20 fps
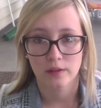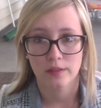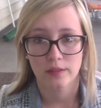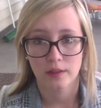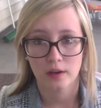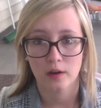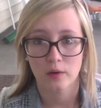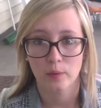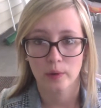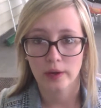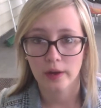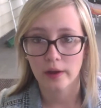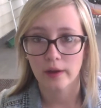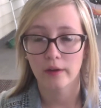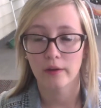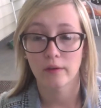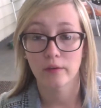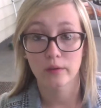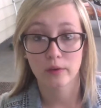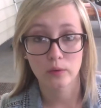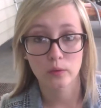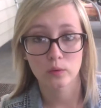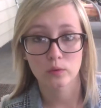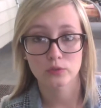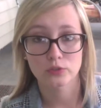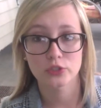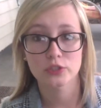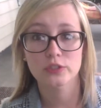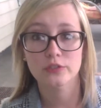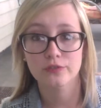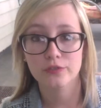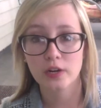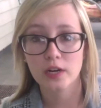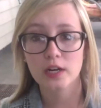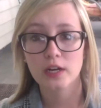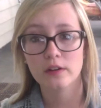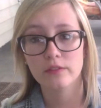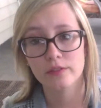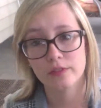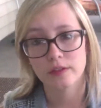There we go. Cool. She's
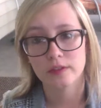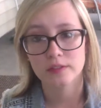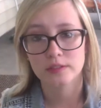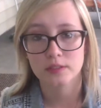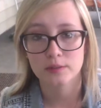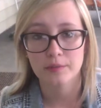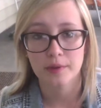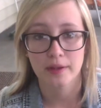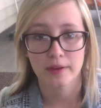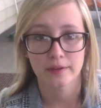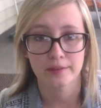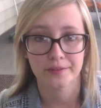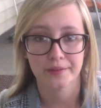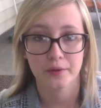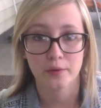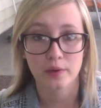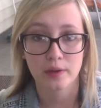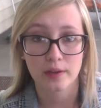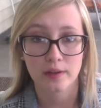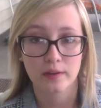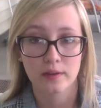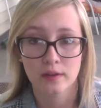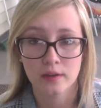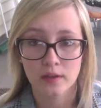afraid of the cement. Okay.